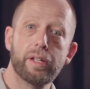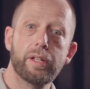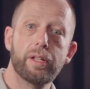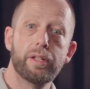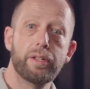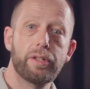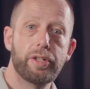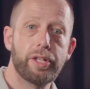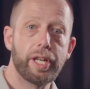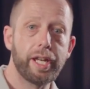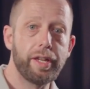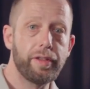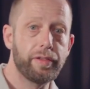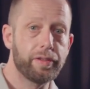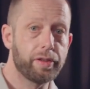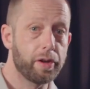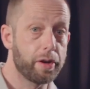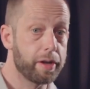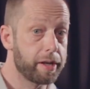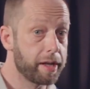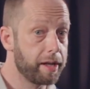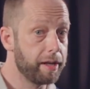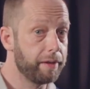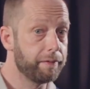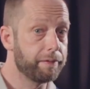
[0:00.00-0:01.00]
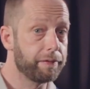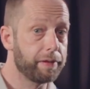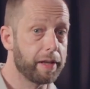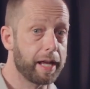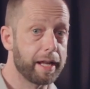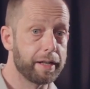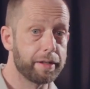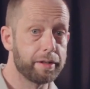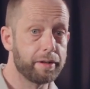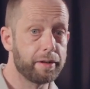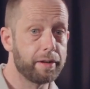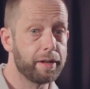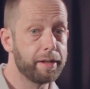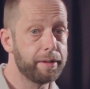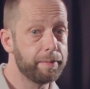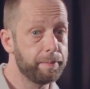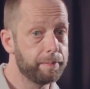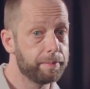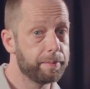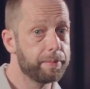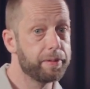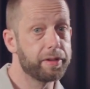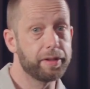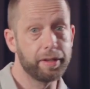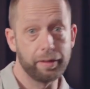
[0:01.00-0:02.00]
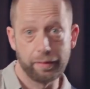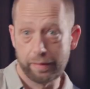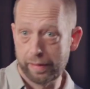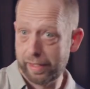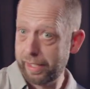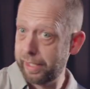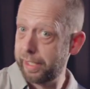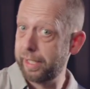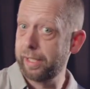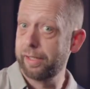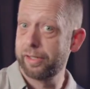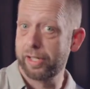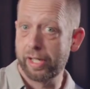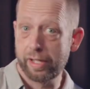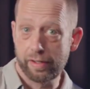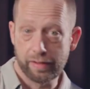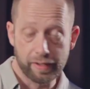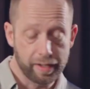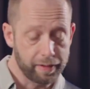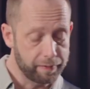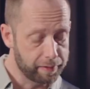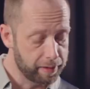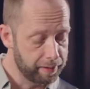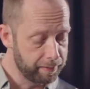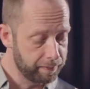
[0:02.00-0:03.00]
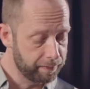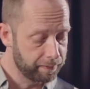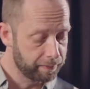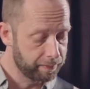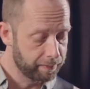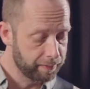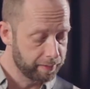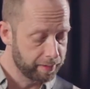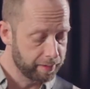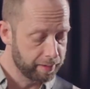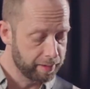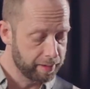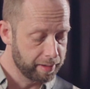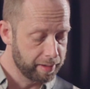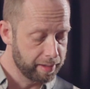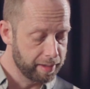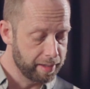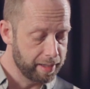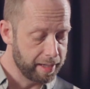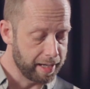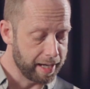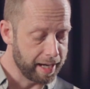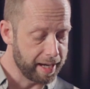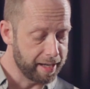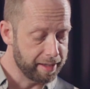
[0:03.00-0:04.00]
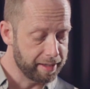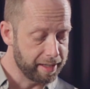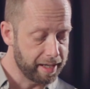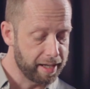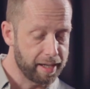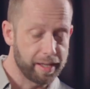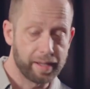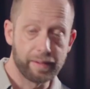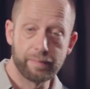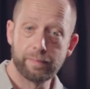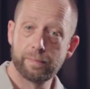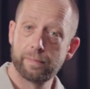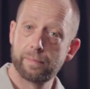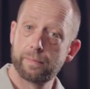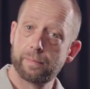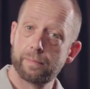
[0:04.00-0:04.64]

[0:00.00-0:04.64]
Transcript: G13 flat 9, still thinking G7, and then